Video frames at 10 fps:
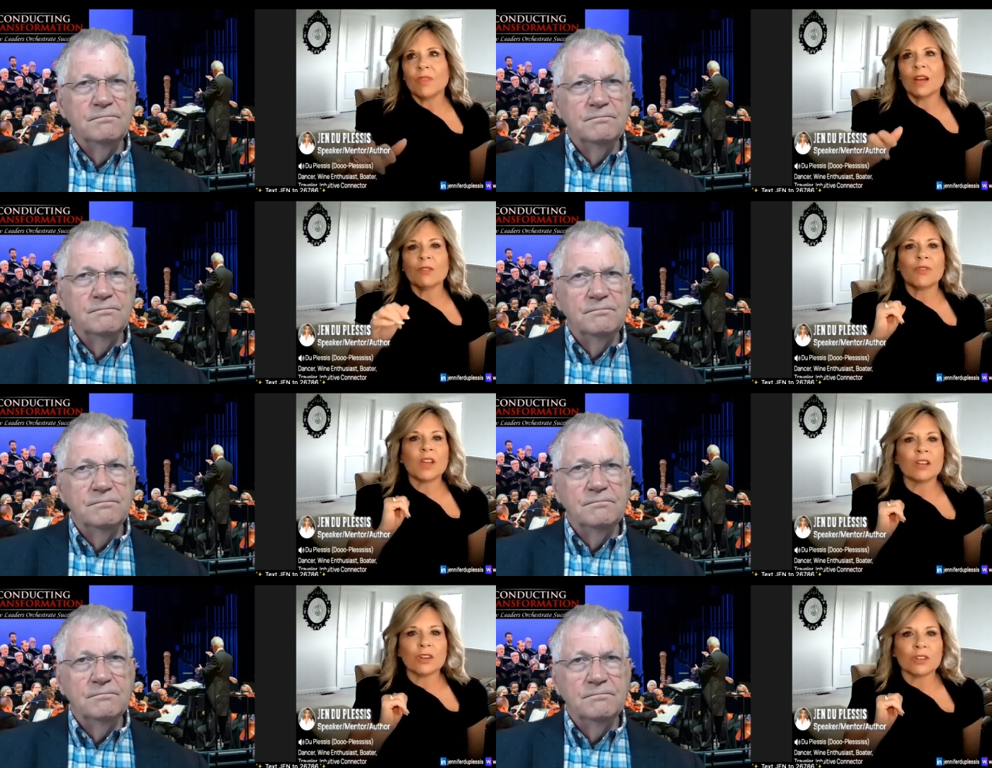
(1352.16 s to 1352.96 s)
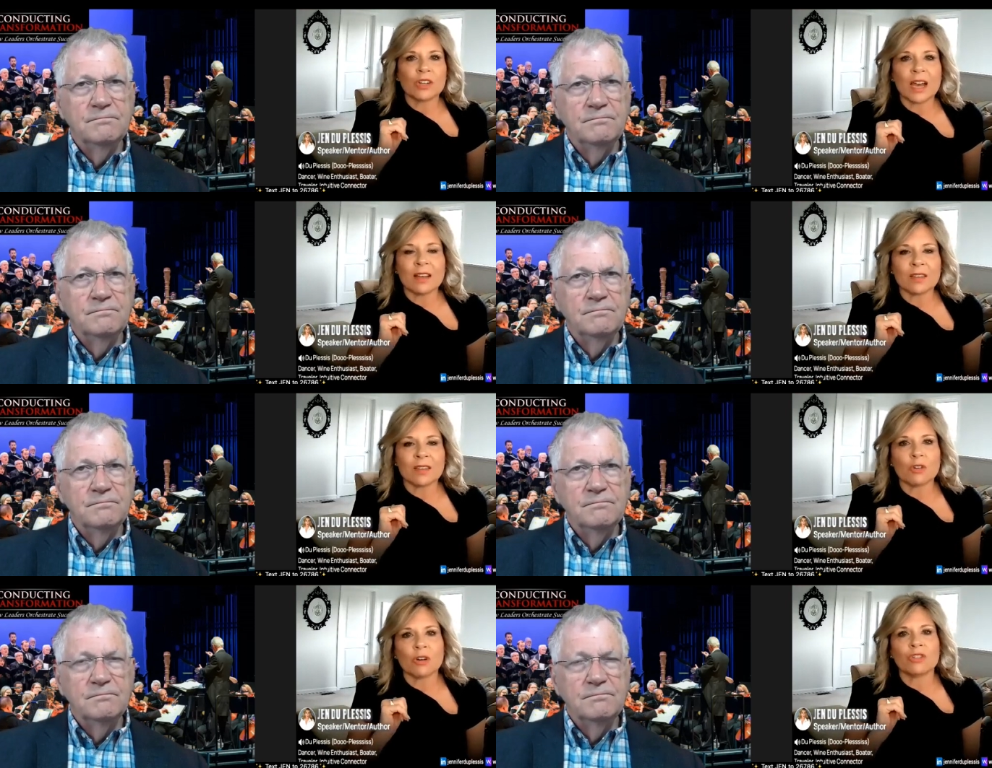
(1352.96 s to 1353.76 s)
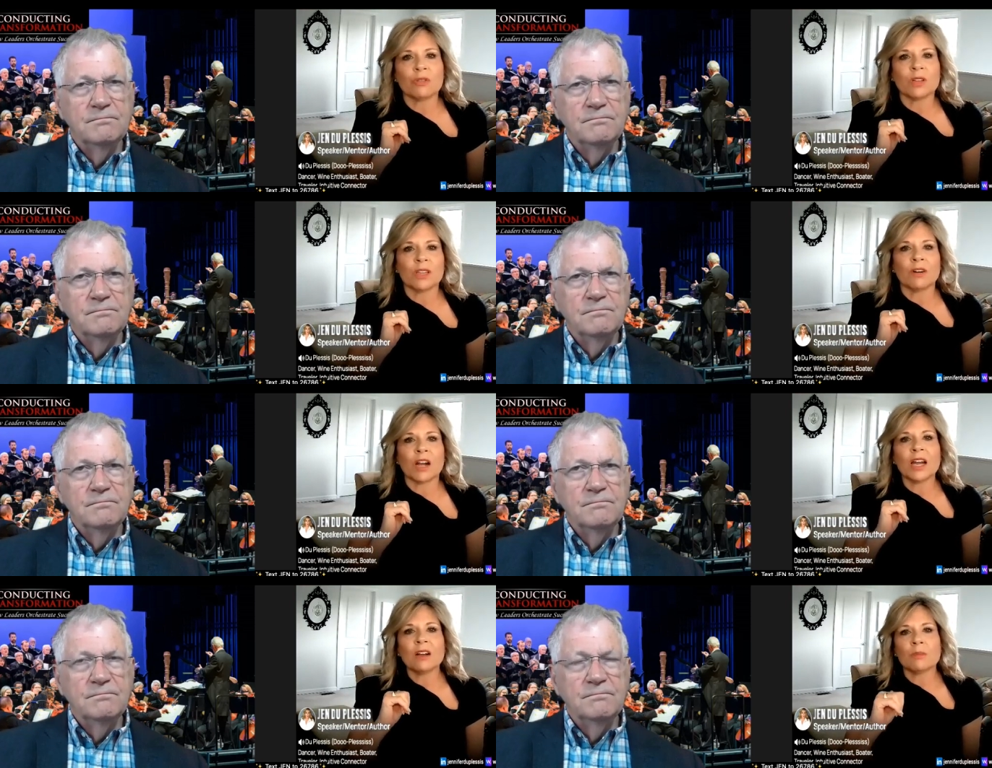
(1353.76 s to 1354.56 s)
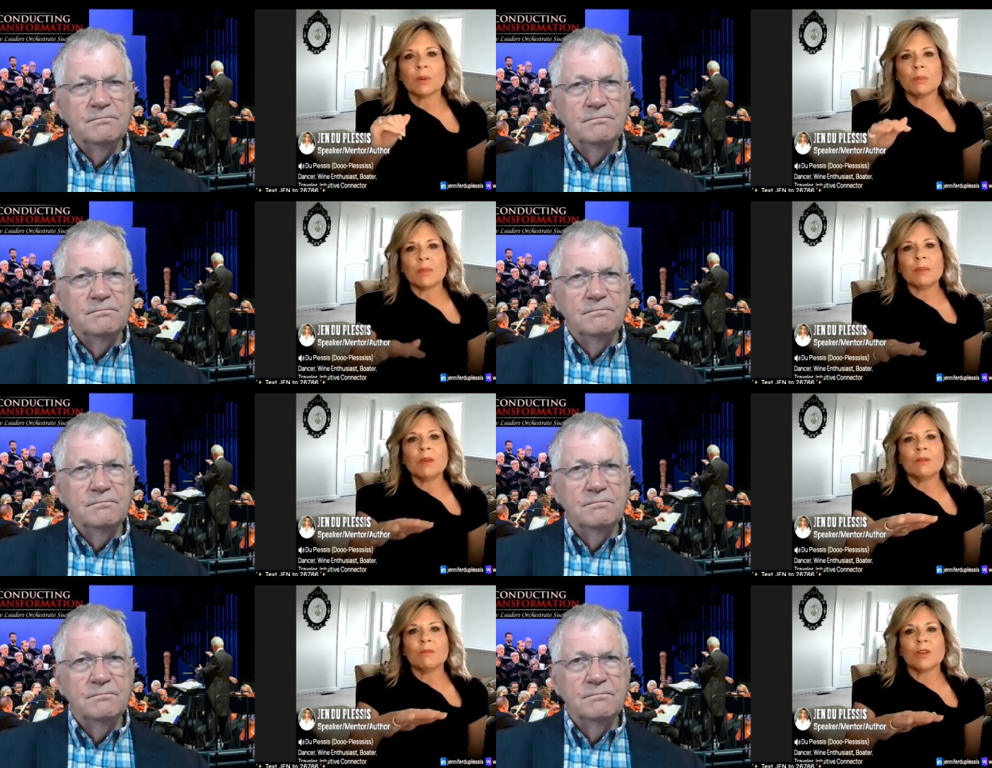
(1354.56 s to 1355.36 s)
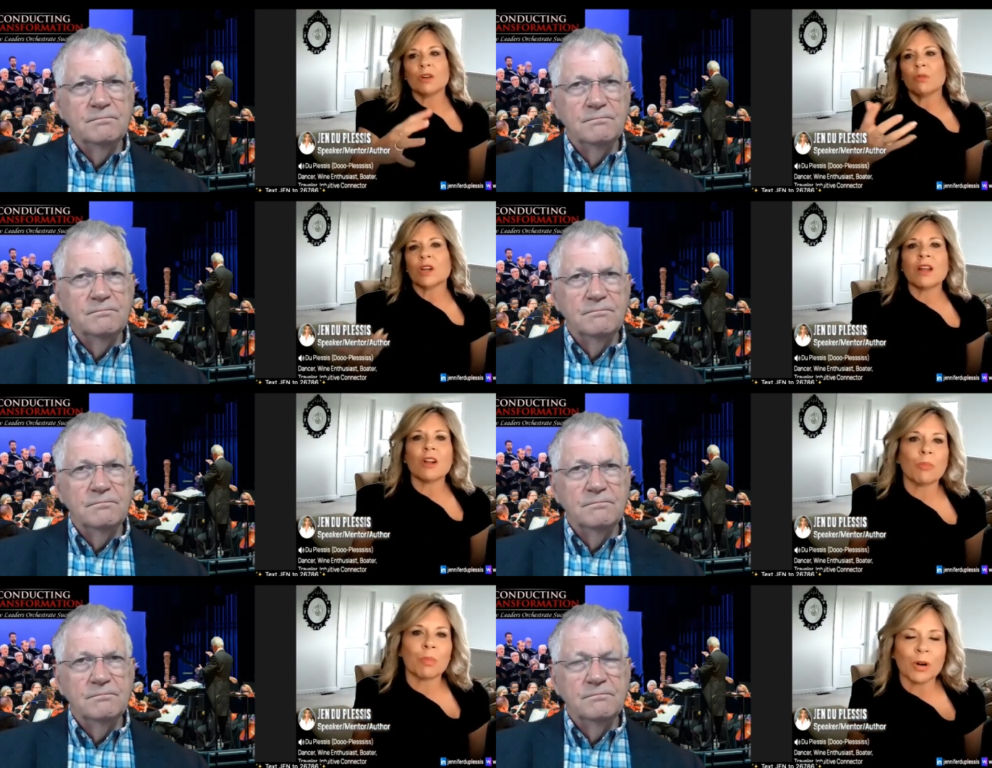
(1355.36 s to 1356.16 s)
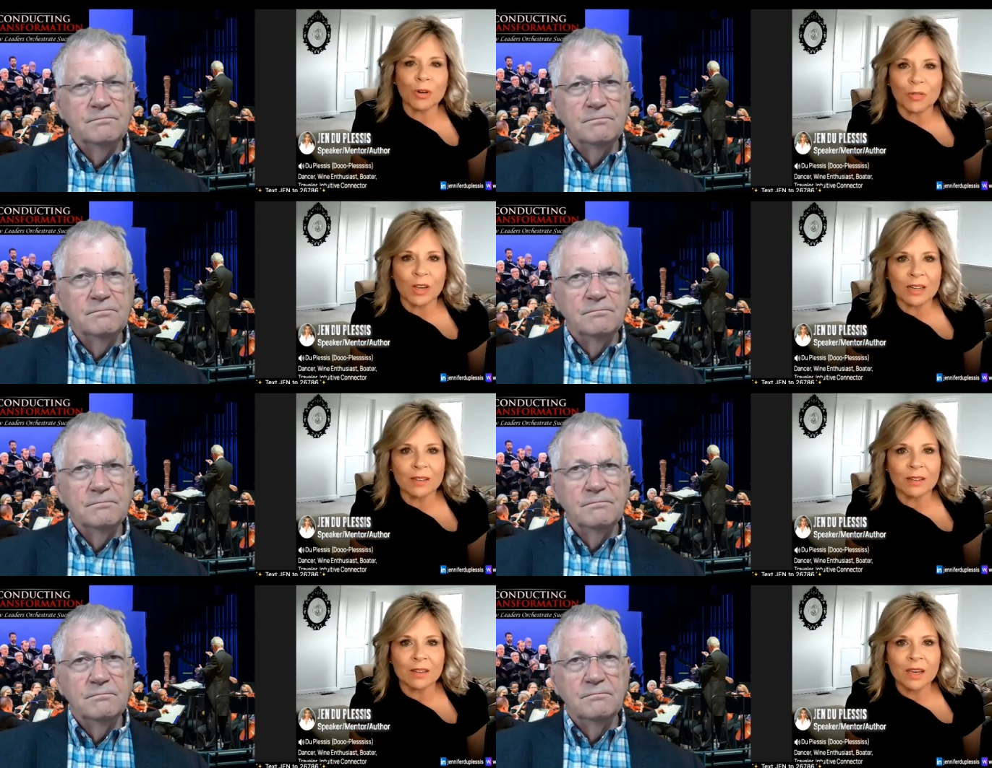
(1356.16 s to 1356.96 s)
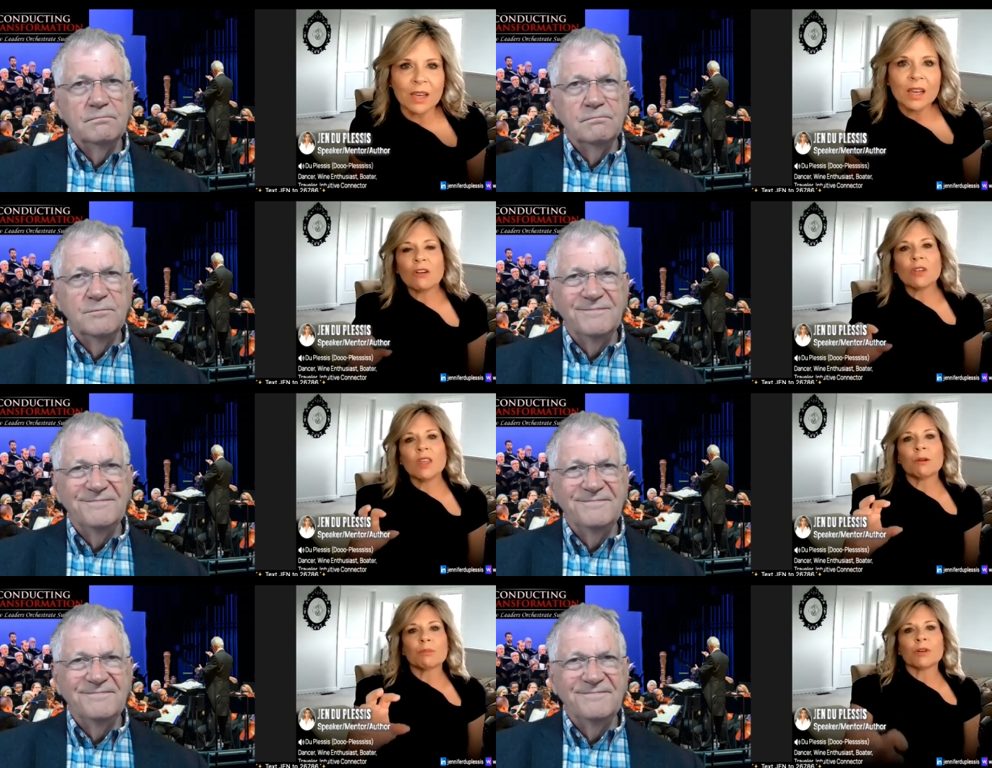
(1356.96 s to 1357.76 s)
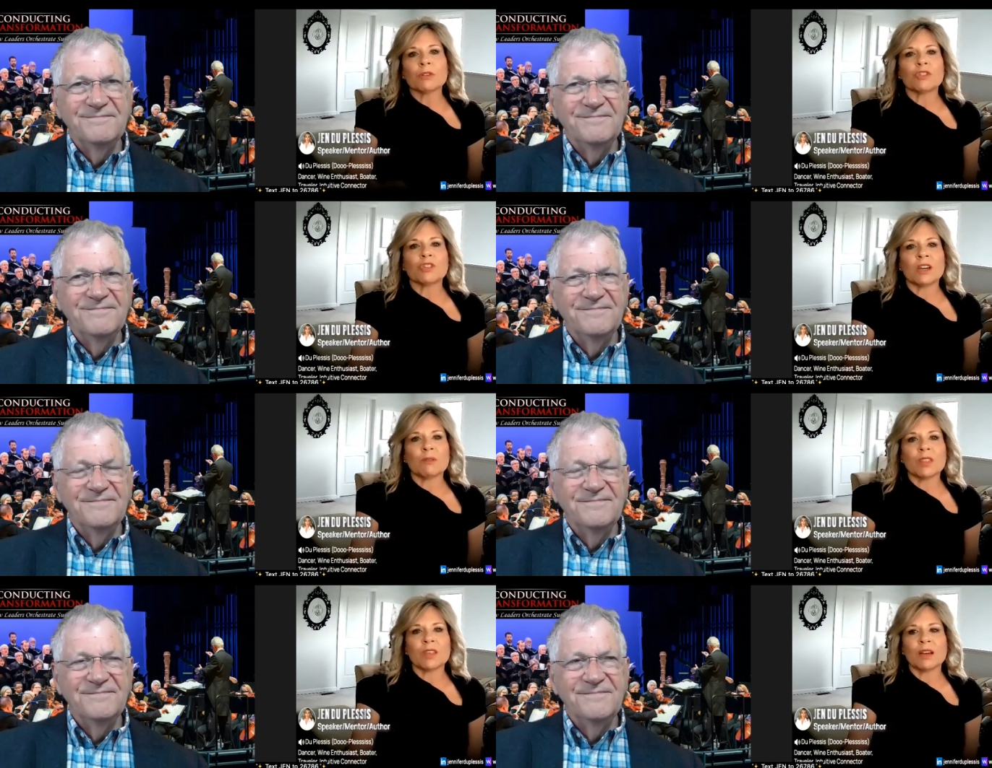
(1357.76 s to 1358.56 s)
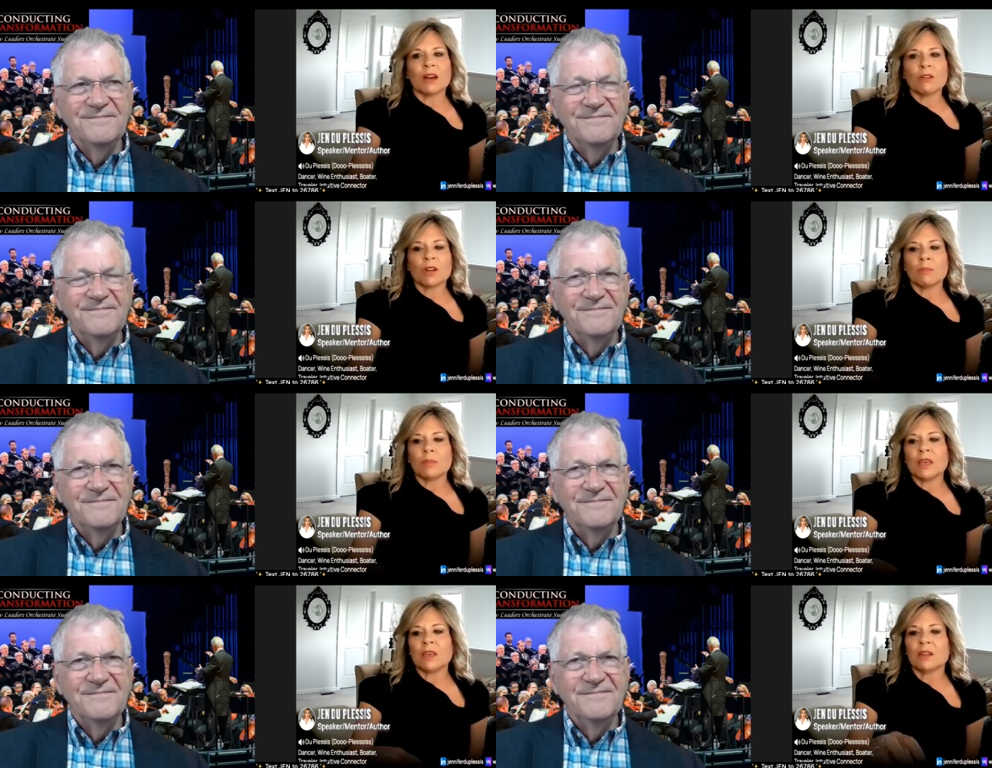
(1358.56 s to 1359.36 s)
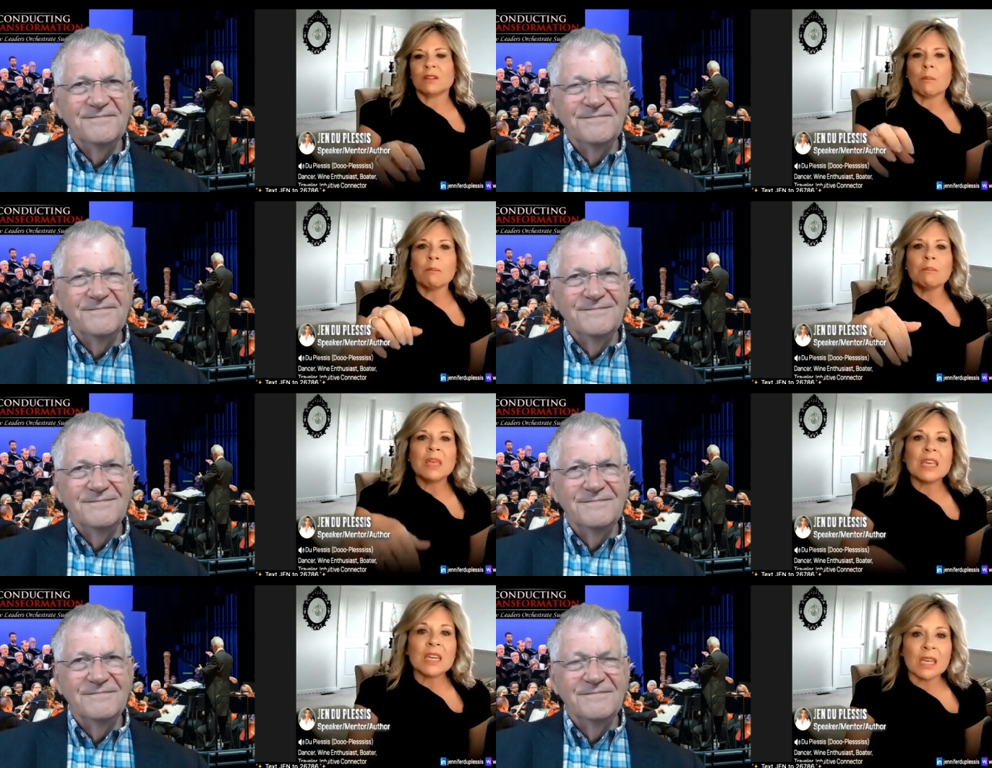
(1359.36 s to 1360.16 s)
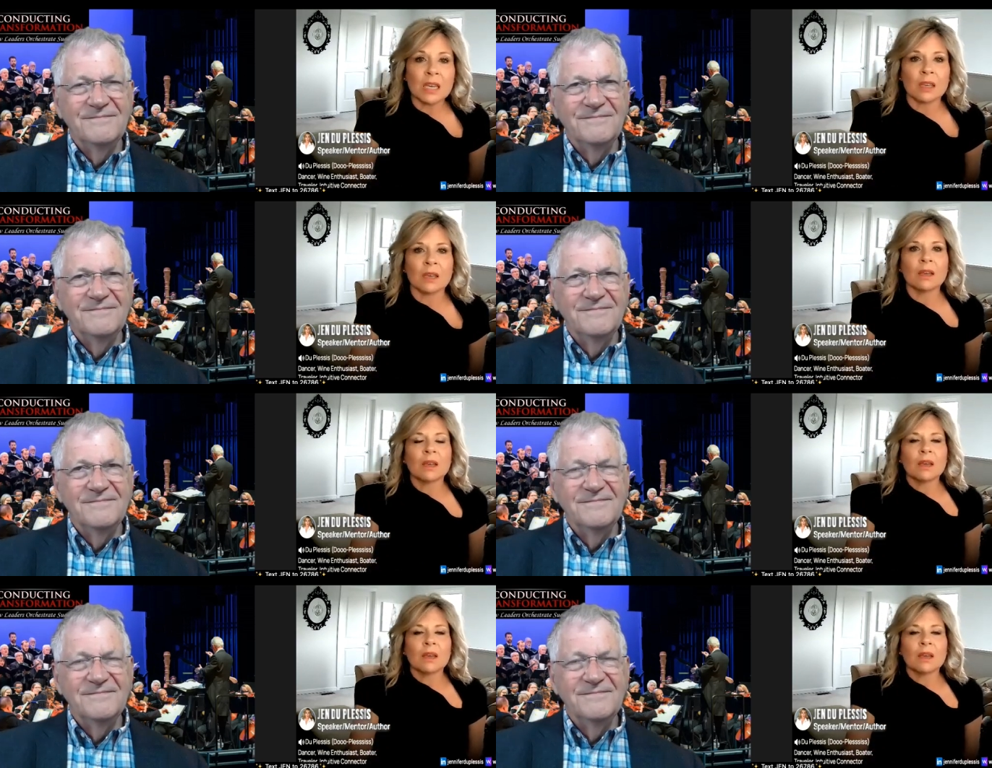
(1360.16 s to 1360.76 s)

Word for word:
Speaker 1: their failure to ask that question when they were hired but maybe you know we're not all perfect how do they approach that without it being a demeaning